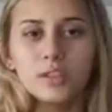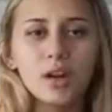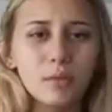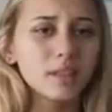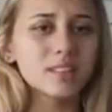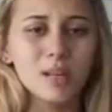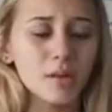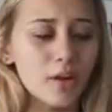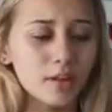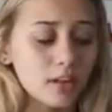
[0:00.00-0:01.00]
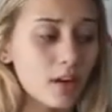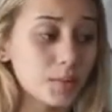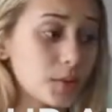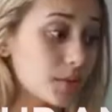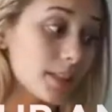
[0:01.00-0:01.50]
you don't want to see me holding it
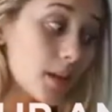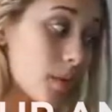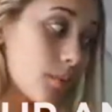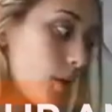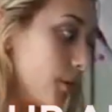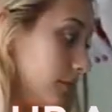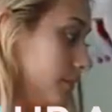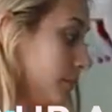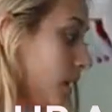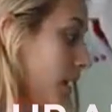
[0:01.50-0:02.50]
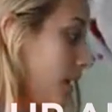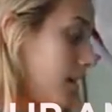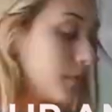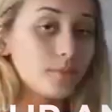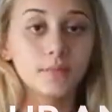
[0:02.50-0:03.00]
up, you want to see on my board.
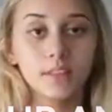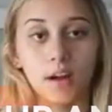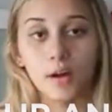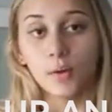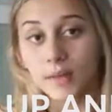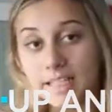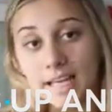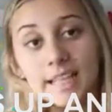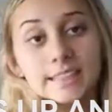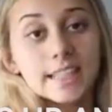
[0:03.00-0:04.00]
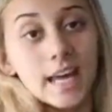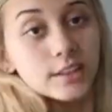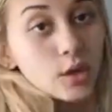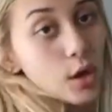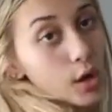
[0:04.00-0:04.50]
Um, yeah, I'm gonna get into that,
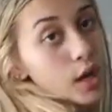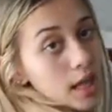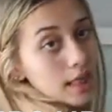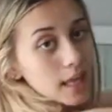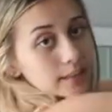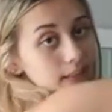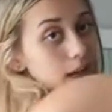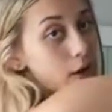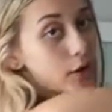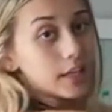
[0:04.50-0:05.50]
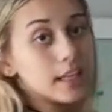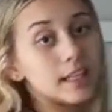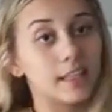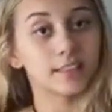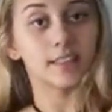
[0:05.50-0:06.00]
so let's get on
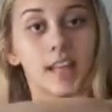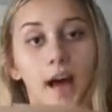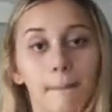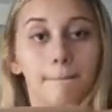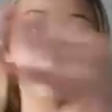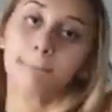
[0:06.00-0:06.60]
into that.